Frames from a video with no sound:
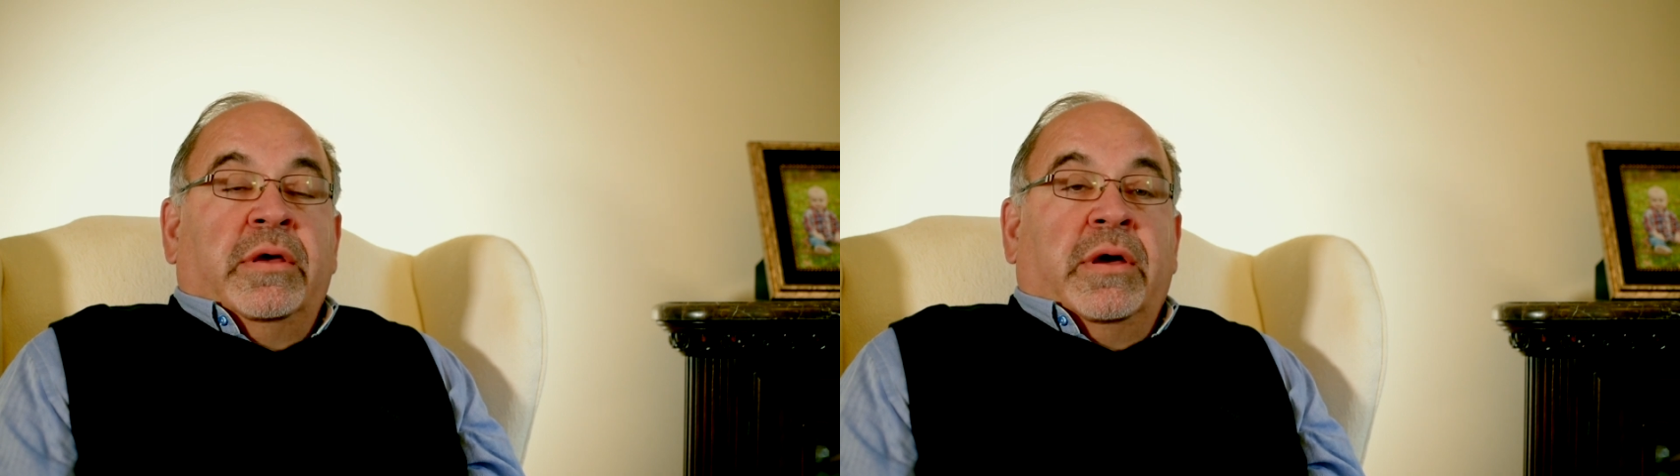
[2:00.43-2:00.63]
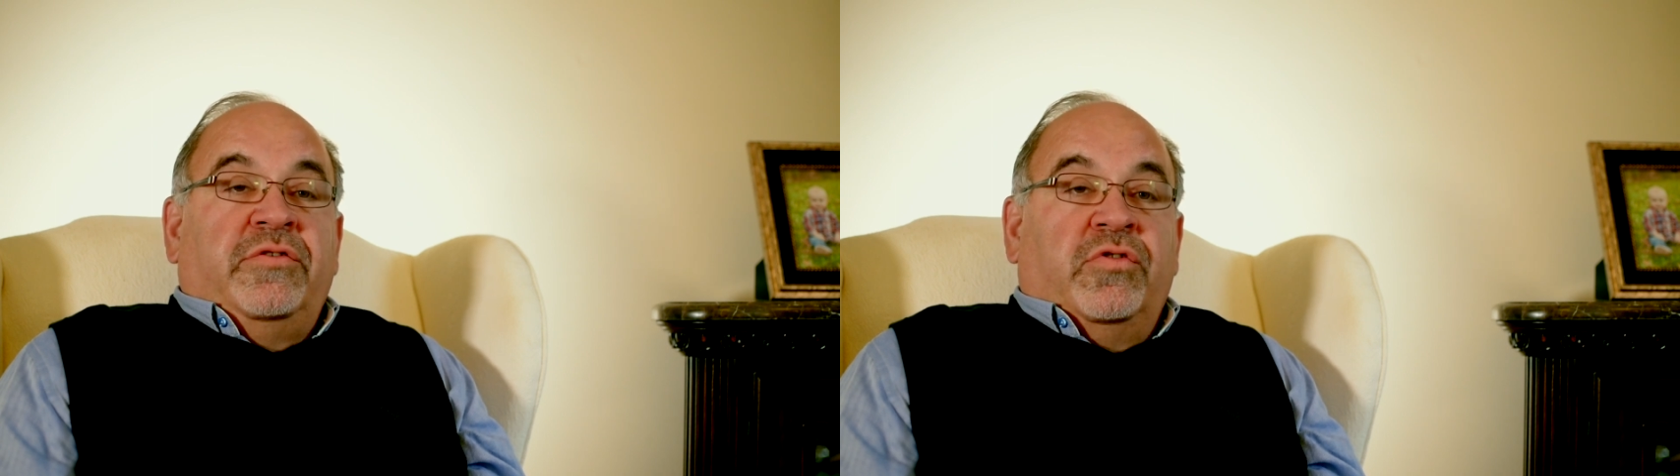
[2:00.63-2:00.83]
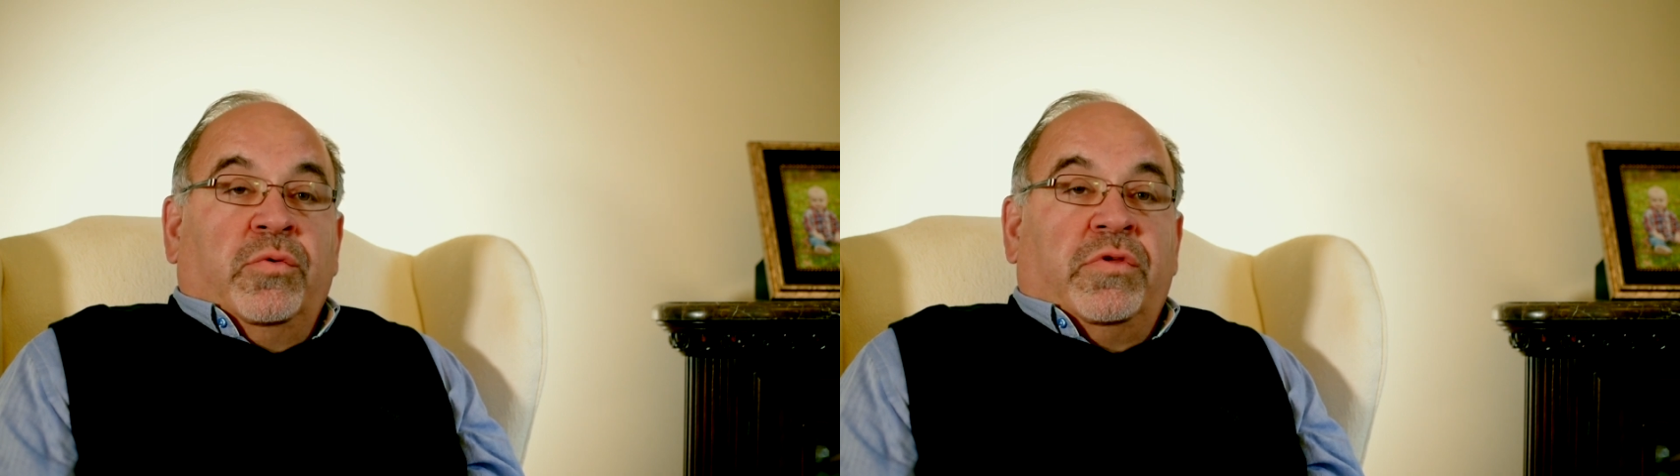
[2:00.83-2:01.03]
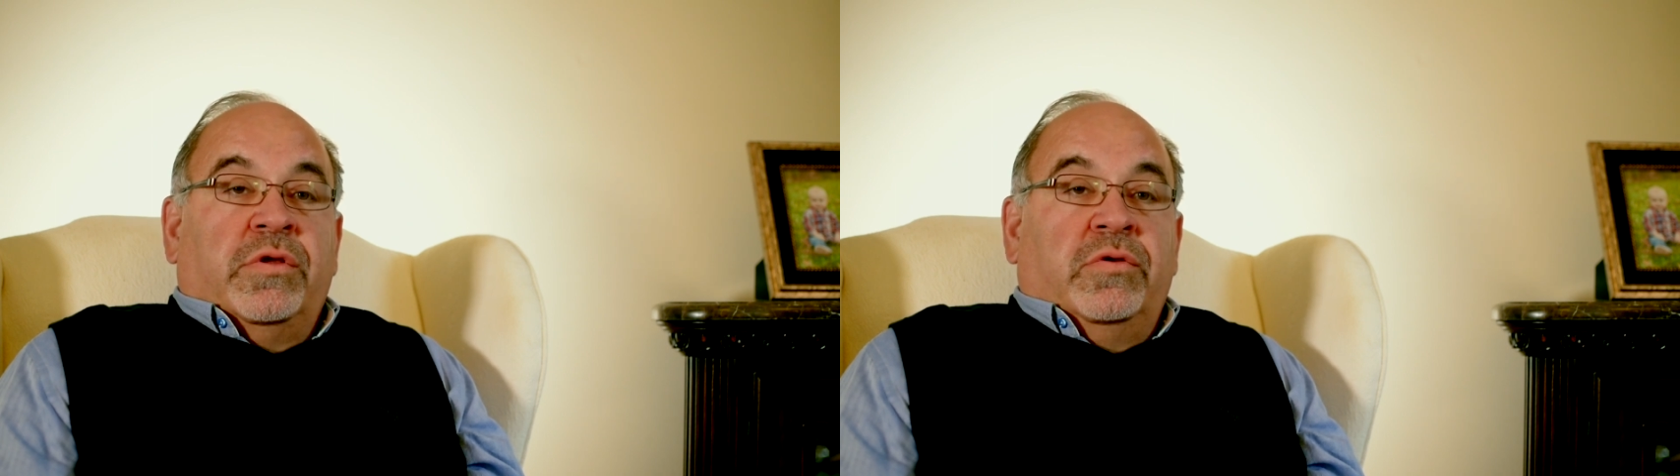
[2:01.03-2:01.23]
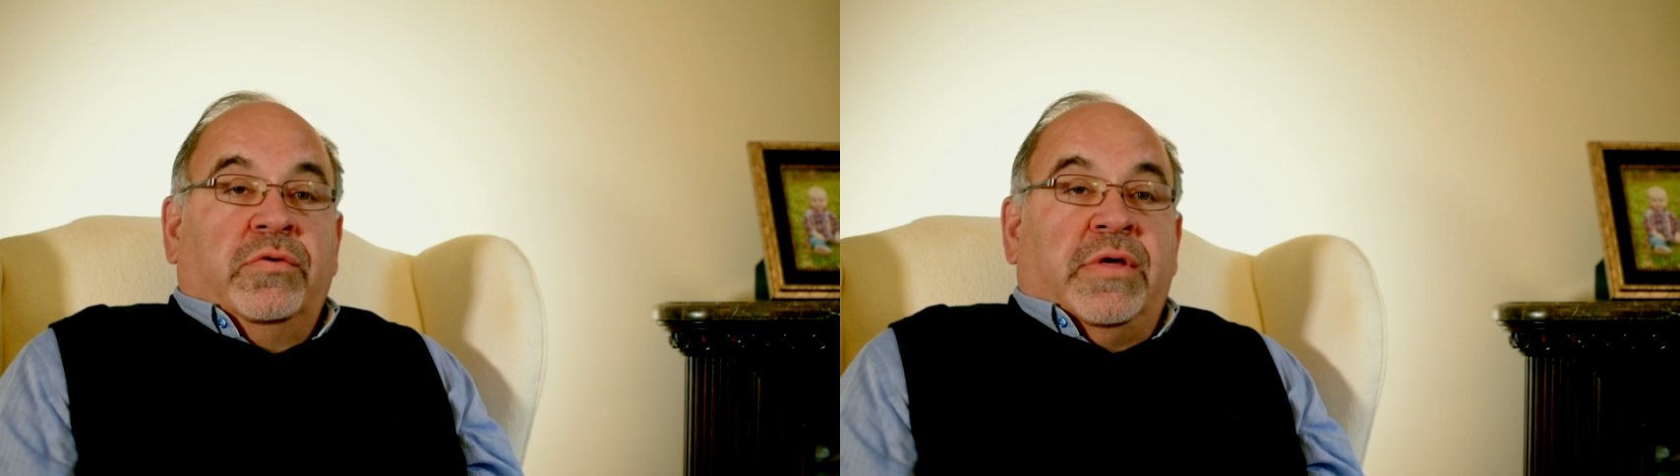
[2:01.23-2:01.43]
I chose to
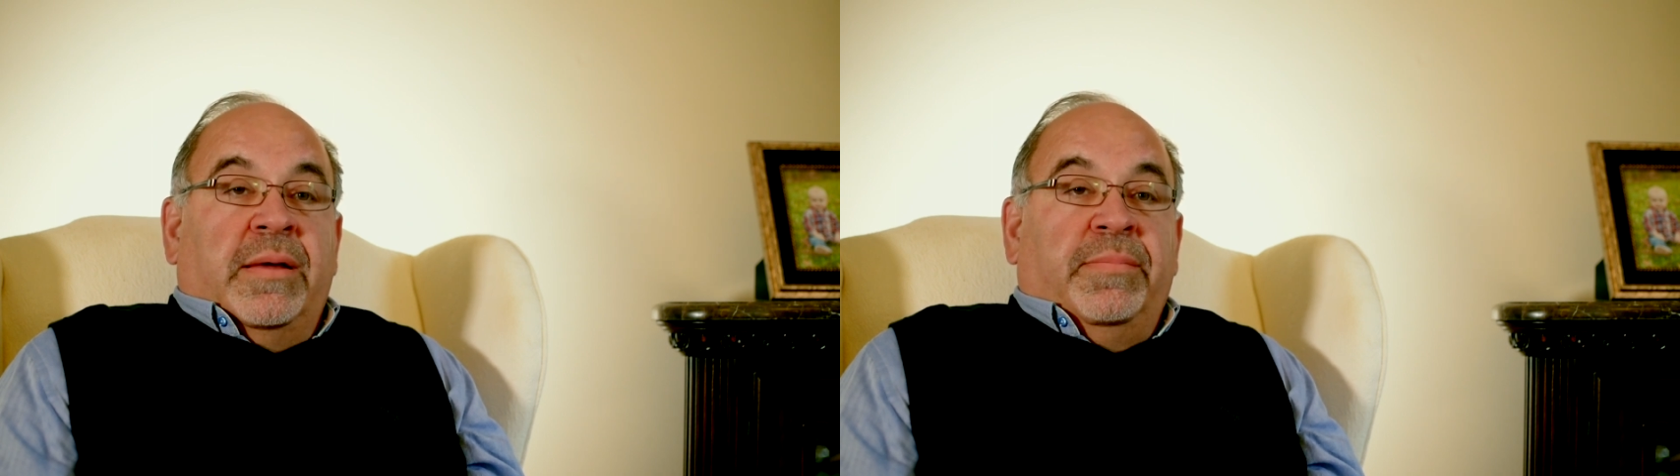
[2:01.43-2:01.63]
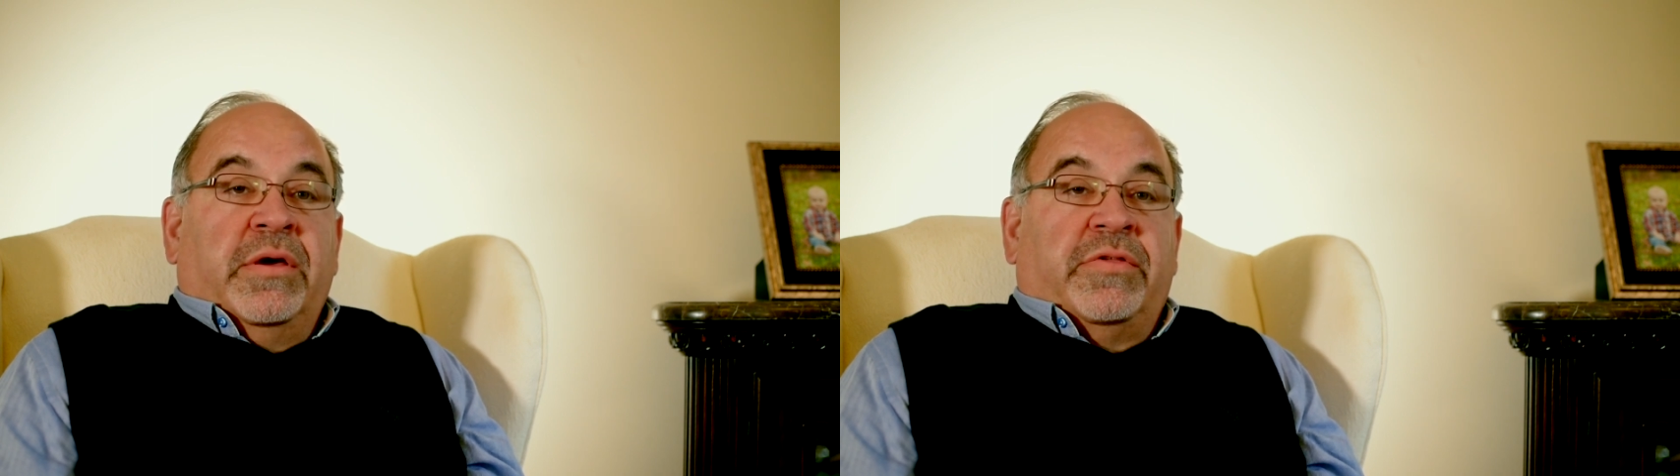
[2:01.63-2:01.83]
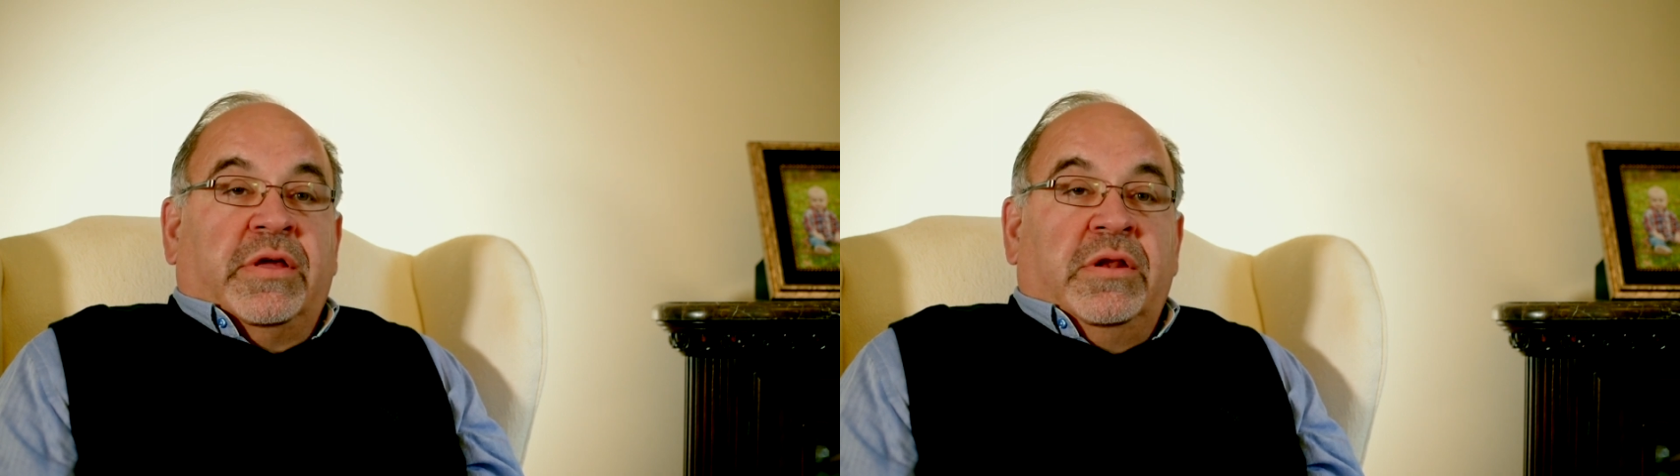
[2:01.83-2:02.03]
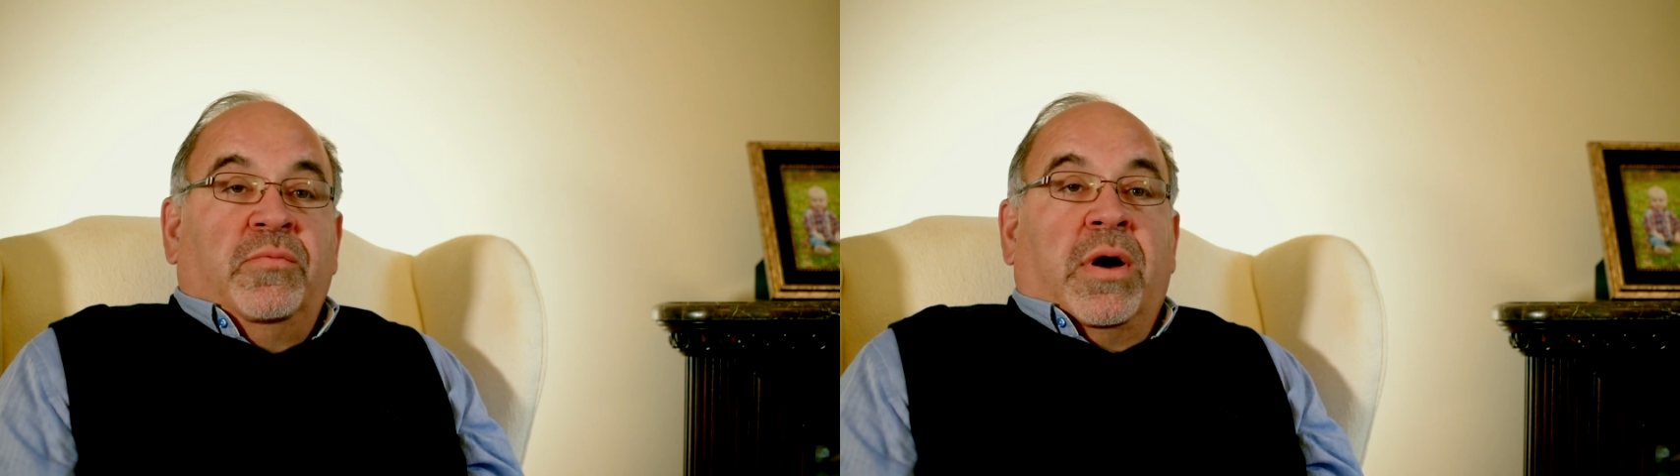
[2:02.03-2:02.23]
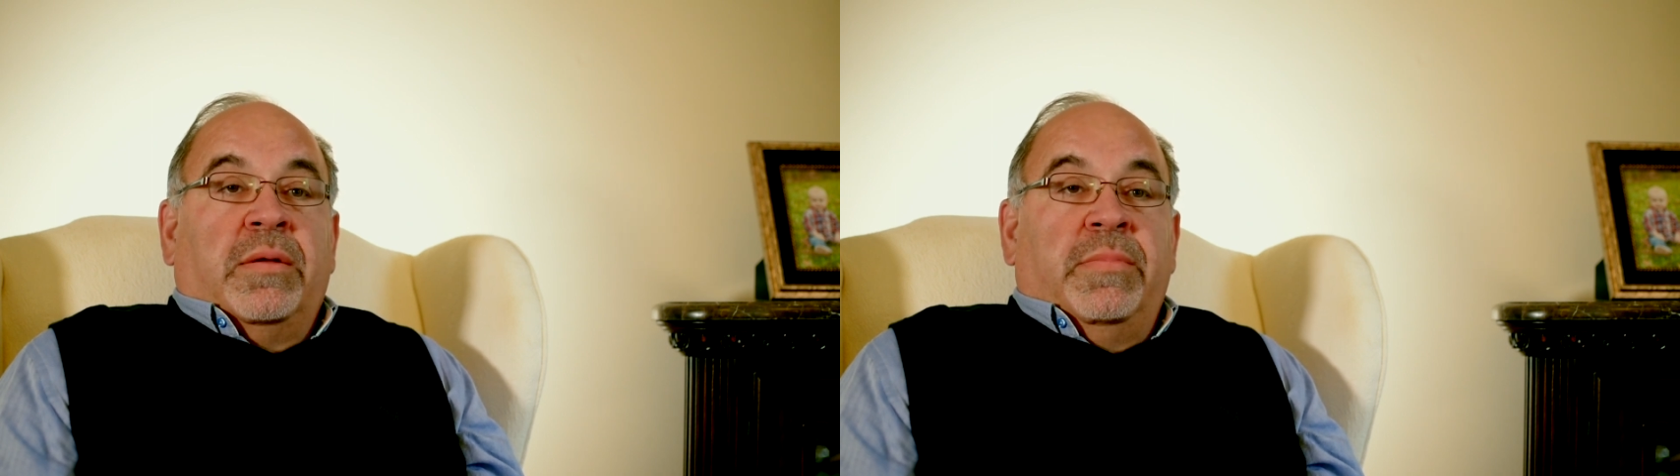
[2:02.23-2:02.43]
do that because I didn't want to